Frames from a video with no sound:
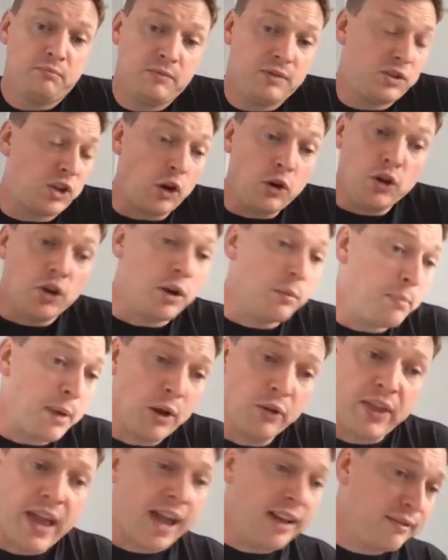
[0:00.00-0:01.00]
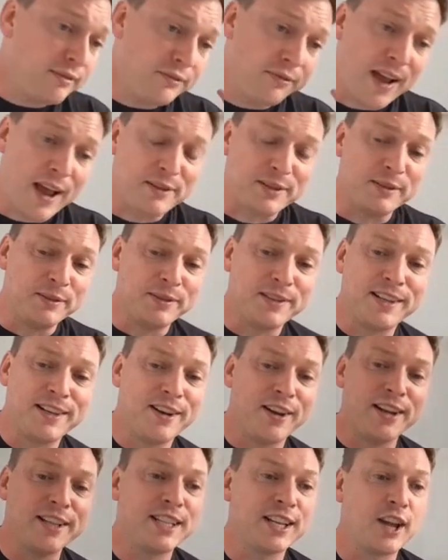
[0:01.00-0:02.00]
So you could build that 1,000
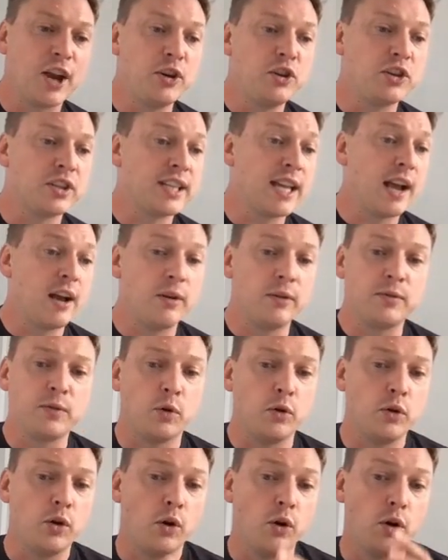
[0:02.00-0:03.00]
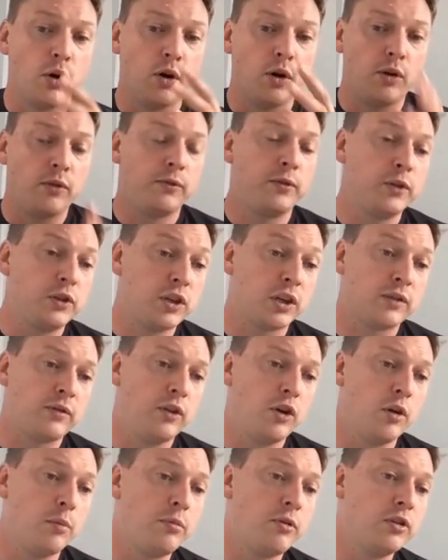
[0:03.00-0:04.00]
lines of code yourself, or just for
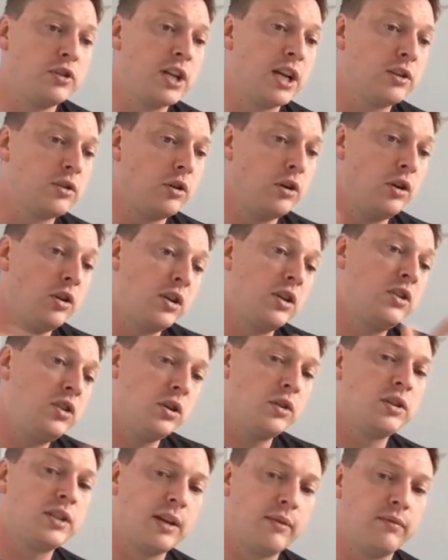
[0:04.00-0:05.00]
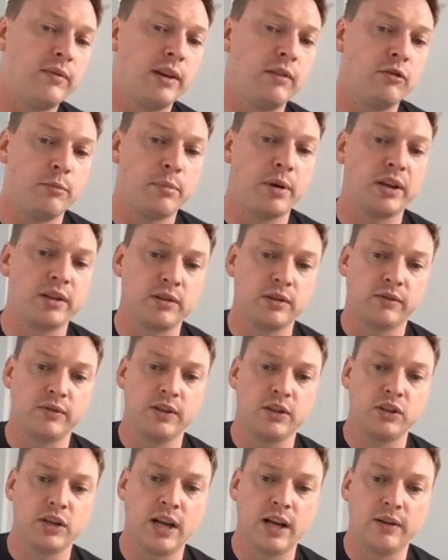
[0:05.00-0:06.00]
your project, or you could use something robust off
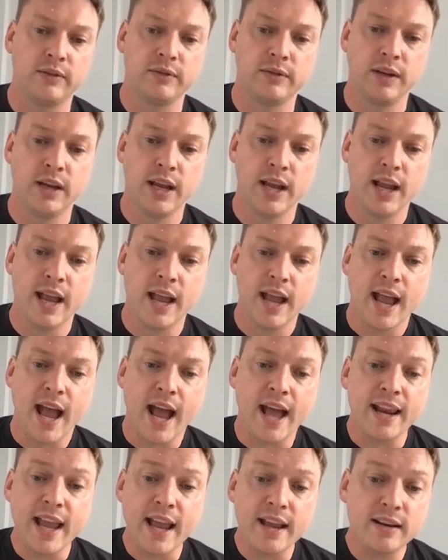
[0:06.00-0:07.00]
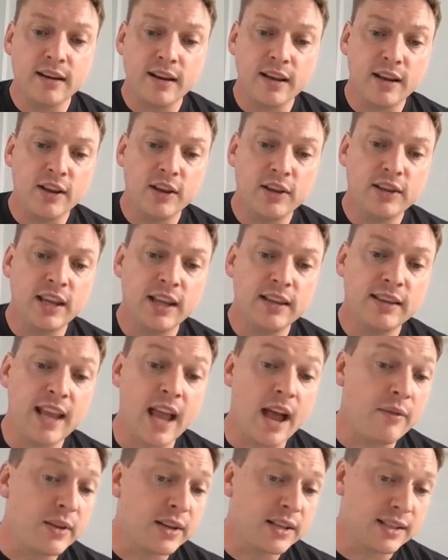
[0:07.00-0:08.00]
the shelf. And then the
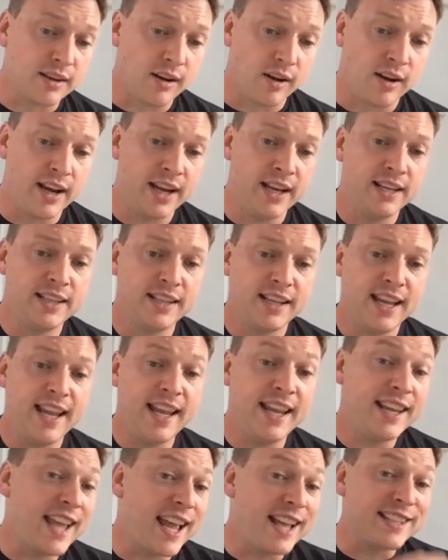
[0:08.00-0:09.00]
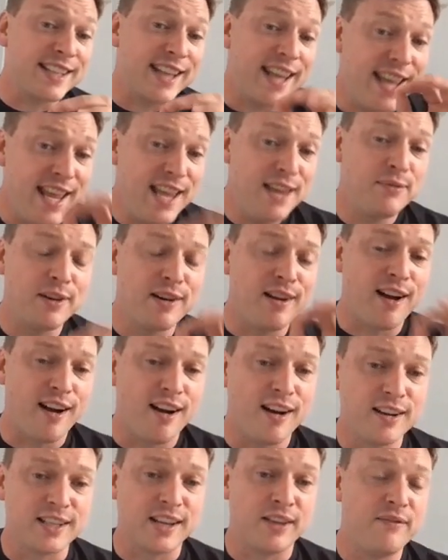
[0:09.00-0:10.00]
other side, it gets even
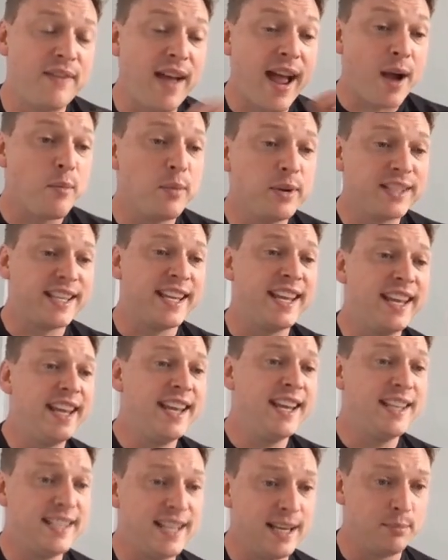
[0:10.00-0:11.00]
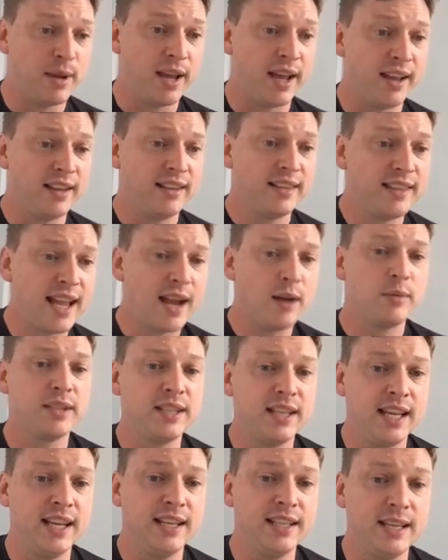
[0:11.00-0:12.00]
harder. That was the easy bit.
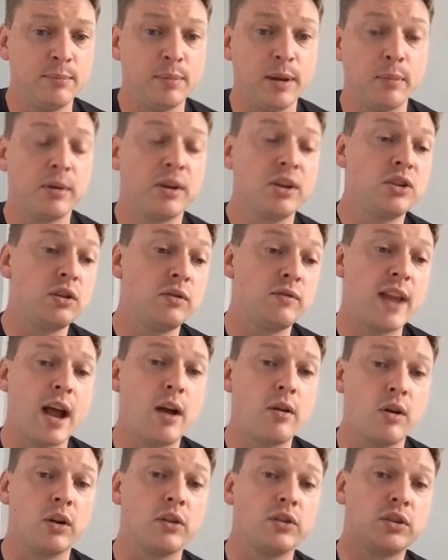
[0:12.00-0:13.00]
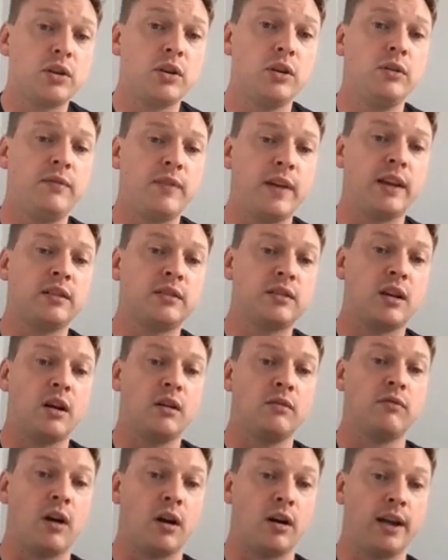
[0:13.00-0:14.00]
Because you've now got two things that
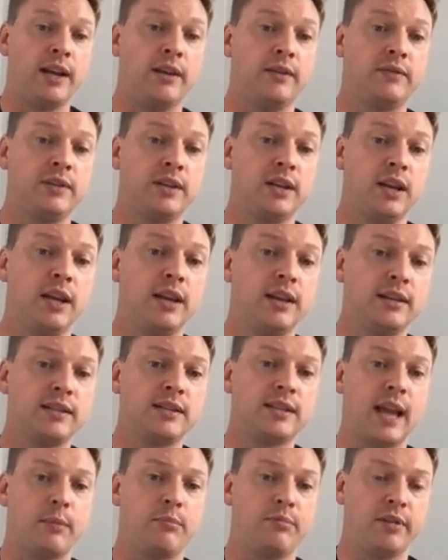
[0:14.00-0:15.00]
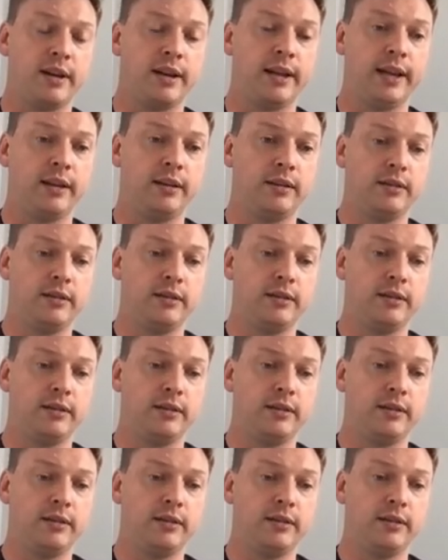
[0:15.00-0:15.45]
arrived separately.